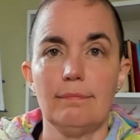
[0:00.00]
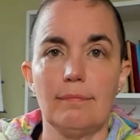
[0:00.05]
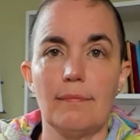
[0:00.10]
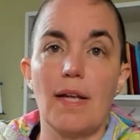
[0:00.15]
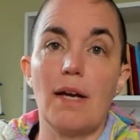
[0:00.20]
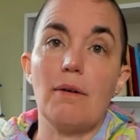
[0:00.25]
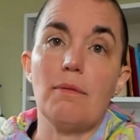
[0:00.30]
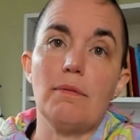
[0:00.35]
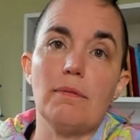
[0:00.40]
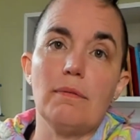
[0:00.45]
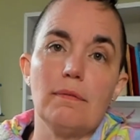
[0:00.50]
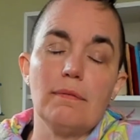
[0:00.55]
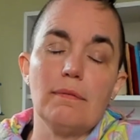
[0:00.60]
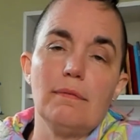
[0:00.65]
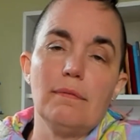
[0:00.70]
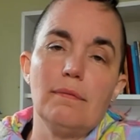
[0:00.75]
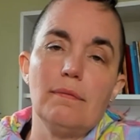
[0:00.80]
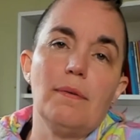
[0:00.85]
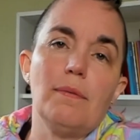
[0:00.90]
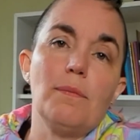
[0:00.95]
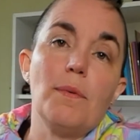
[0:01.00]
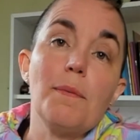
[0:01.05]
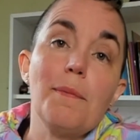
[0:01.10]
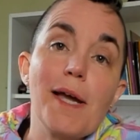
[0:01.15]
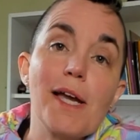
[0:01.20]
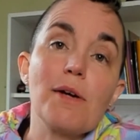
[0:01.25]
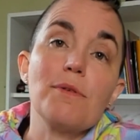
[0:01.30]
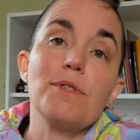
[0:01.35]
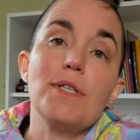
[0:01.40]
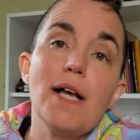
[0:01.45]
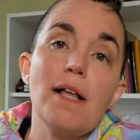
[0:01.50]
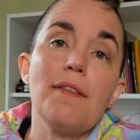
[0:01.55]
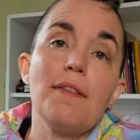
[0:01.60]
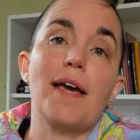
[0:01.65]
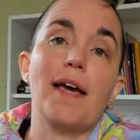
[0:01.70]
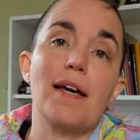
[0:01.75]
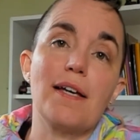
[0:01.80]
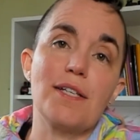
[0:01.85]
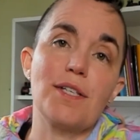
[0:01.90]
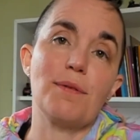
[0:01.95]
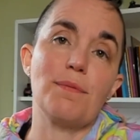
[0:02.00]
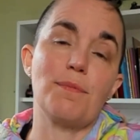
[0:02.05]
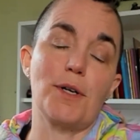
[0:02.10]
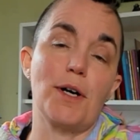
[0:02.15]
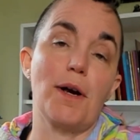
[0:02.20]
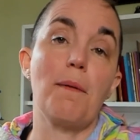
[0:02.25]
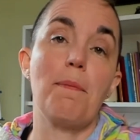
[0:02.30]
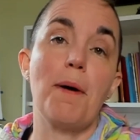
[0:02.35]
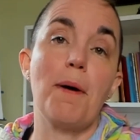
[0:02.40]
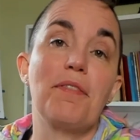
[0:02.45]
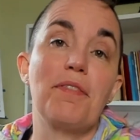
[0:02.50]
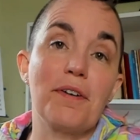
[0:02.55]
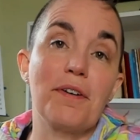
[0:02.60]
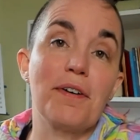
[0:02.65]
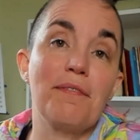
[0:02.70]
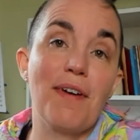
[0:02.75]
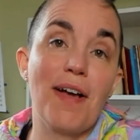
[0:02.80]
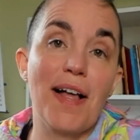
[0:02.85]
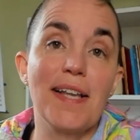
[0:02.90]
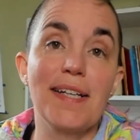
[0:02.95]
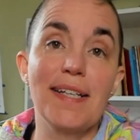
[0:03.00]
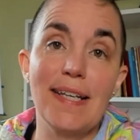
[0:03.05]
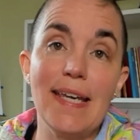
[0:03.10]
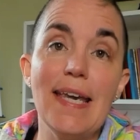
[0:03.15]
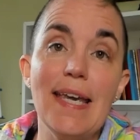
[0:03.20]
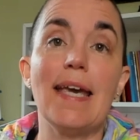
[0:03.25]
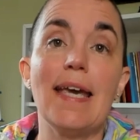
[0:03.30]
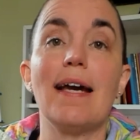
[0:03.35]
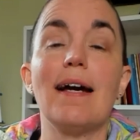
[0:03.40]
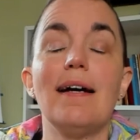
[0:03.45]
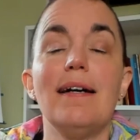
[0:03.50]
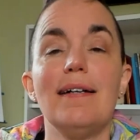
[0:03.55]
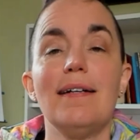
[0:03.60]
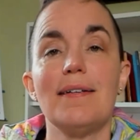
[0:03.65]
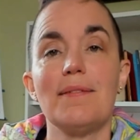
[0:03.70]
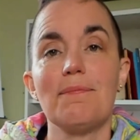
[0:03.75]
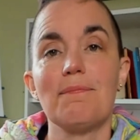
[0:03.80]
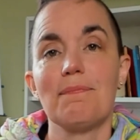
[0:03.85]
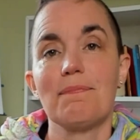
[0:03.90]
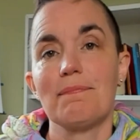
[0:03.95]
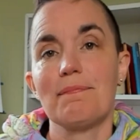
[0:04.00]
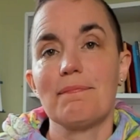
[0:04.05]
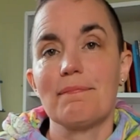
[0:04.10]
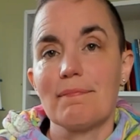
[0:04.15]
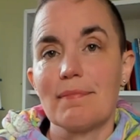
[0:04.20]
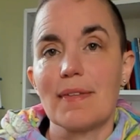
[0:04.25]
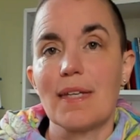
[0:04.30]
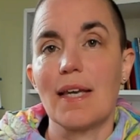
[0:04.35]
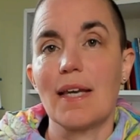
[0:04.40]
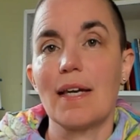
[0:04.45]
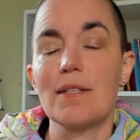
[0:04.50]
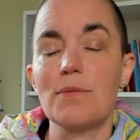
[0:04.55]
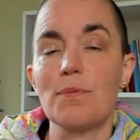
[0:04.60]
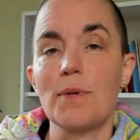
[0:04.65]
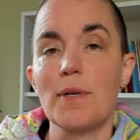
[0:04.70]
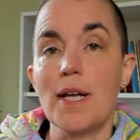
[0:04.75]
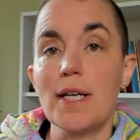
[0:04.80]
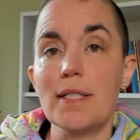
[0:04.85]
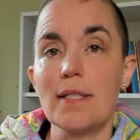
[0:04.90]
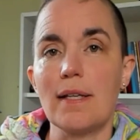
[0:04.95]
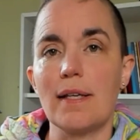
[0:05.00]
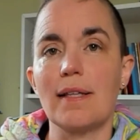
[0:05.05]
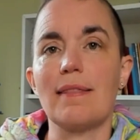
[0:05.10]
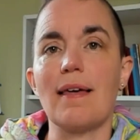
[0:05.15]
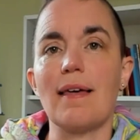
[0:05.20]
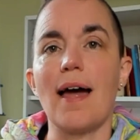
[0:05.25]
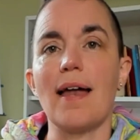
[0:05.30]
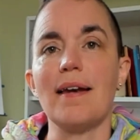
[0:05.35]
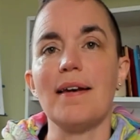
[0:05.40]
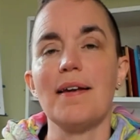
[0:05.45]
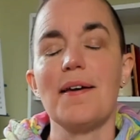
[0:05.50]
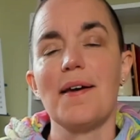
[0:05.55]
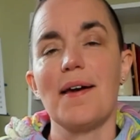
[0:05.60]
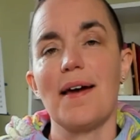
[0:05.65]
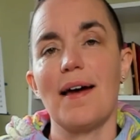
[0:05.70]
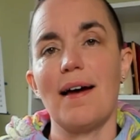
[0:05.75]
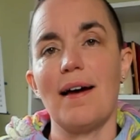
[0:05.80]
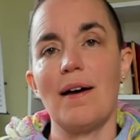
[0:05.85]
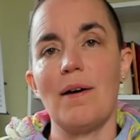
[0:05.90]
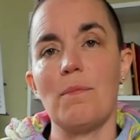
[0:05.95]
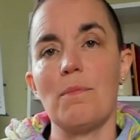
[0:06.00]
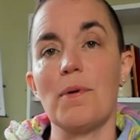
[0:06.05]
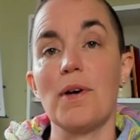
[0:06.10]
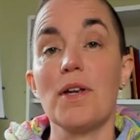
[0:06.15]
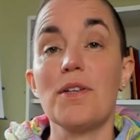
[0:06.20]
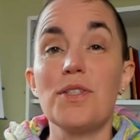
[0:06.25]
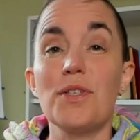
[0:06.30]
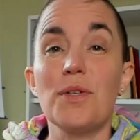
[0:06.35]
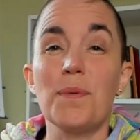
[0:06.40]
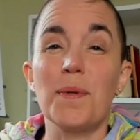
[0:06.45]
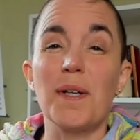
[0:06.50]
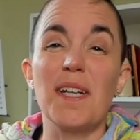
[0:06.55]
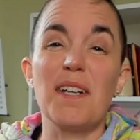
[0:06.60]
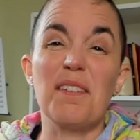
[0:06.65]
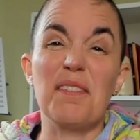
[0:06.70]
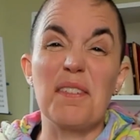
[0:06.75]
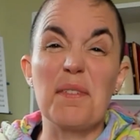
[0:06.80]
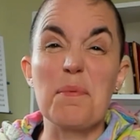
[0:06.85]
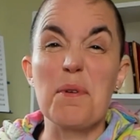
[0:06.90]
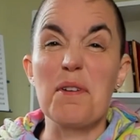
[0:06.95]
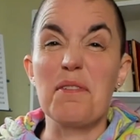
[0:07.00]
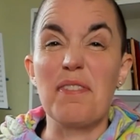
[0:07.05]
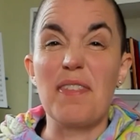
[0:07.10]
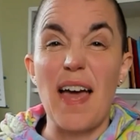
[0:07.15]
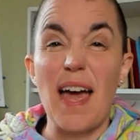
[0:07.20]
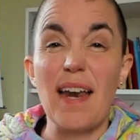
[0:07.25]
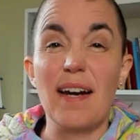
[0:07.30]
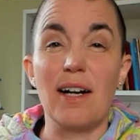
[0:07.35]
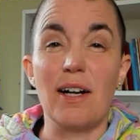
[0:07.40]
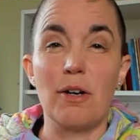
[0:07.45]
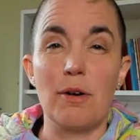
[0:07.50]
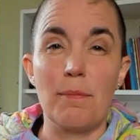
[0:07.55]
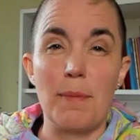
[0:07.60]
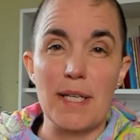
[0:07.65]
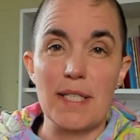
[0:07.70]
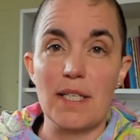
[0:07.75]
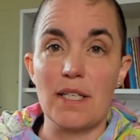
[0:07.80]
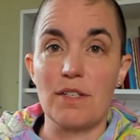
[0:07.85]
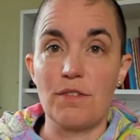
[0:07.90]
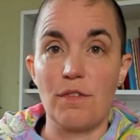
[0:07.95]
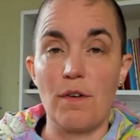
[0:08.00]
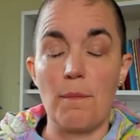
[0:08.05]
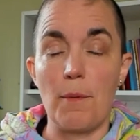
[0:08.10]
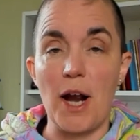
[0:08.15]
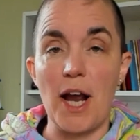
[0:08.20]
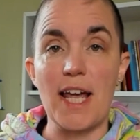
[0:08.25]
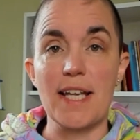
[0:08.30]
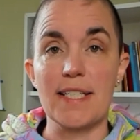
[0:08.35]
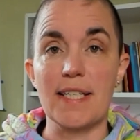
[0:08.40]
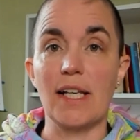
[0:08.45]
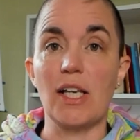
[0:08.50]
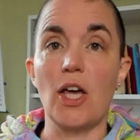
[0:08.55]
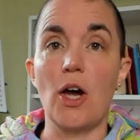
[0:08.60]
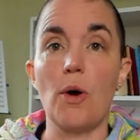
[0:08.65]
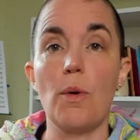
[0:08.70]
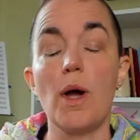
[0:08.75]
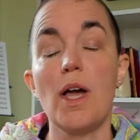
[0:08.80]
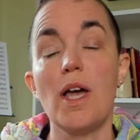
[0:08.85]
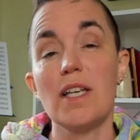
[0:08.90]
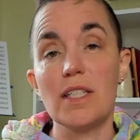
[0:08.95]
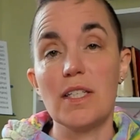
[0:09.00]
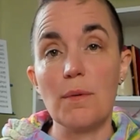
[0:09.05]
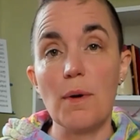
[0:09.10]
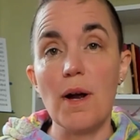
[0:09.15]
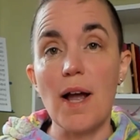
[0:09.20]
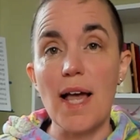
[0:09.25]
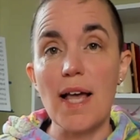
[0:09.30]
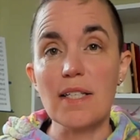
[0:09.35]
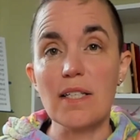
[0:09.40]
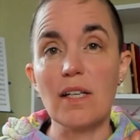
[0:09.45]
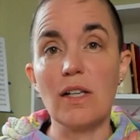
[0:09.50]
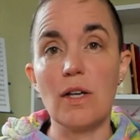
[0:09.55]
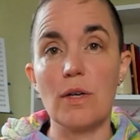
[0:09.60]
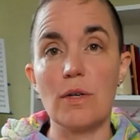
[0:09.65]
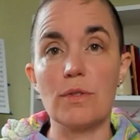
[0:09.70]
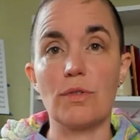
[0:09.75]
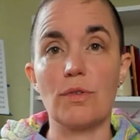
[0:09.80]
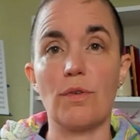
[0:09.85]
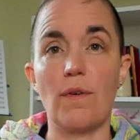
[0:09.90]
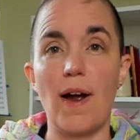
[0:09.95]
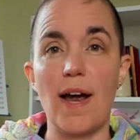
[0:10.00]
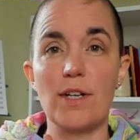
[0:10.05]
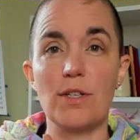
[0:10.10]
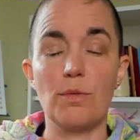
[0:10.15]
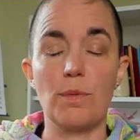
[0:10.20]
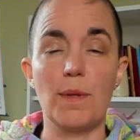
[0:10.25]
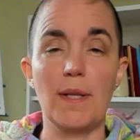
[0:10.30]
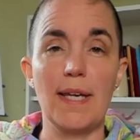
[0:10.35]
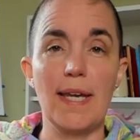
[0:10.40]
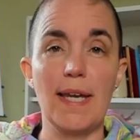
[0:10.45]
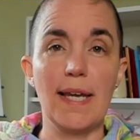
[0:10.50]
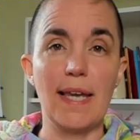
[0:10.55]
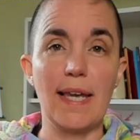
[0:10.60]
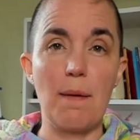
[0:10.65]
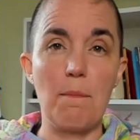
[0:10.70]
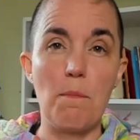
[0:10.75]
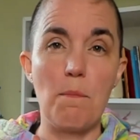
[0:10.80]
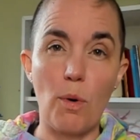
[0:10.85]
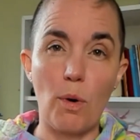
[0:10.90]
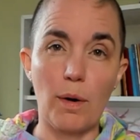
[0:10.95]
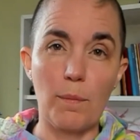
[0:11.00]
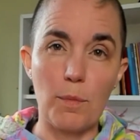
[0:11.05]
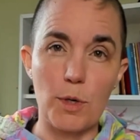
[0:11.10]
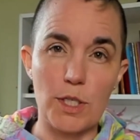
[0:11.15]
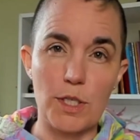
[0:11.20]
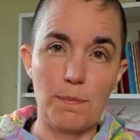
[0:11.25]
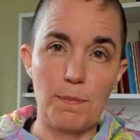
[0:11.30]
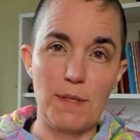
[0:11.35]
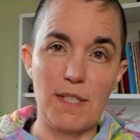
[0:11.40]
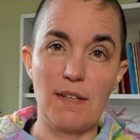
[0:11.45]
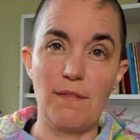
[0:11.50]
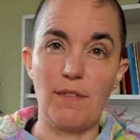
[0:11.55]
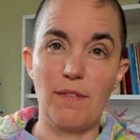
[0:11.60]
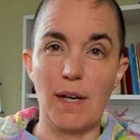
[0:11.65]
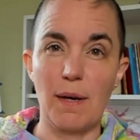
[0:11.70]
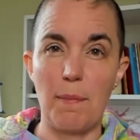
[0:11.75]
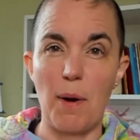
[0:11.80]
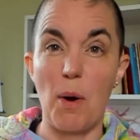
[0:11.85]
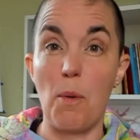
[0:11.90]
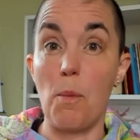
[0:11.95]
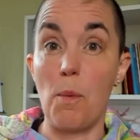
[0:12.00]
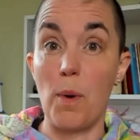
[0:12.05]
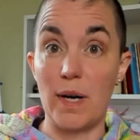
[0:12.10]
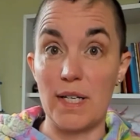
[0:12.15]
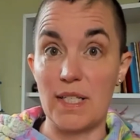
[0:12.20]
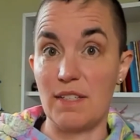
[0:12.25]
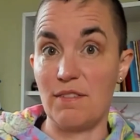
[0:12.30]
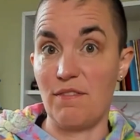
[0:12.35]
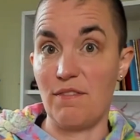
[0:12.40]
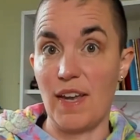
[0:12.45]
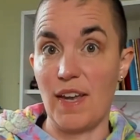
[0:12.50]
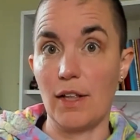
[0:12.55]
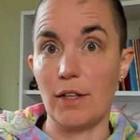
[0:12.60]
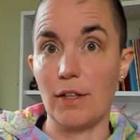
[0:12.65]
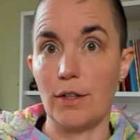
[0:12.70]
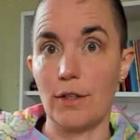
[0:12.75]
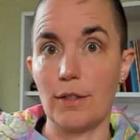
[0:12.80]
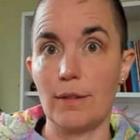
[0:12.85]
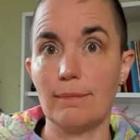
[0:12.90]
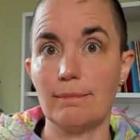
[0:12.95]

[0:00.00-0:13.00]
Now, we might go tell that customer about their invalid key because we're nice like that. But also we're going to remove that error message from our SLO. So our SLOs gradually get more and more specific about what is failure.